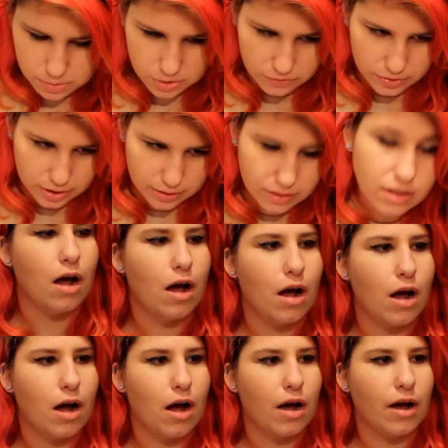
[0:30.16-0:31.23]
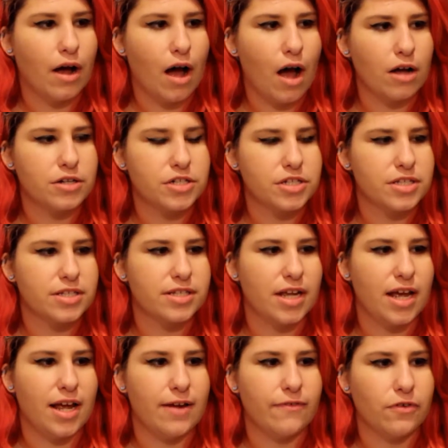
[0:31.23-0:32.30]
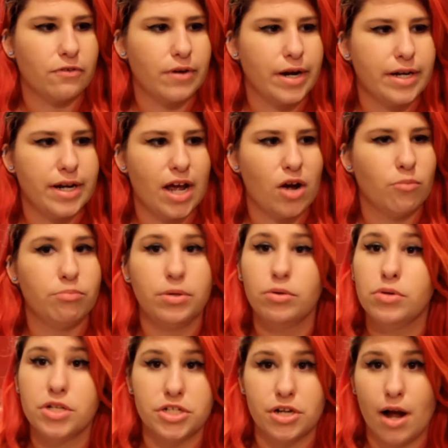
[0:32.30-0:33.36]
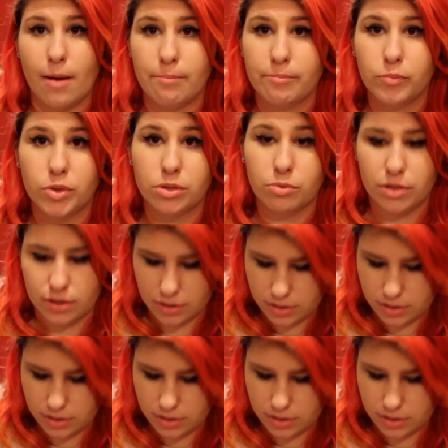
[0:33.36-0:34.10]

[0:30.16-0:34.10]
movie? Uh, I'll just say for right now, Beauty Shop with Queen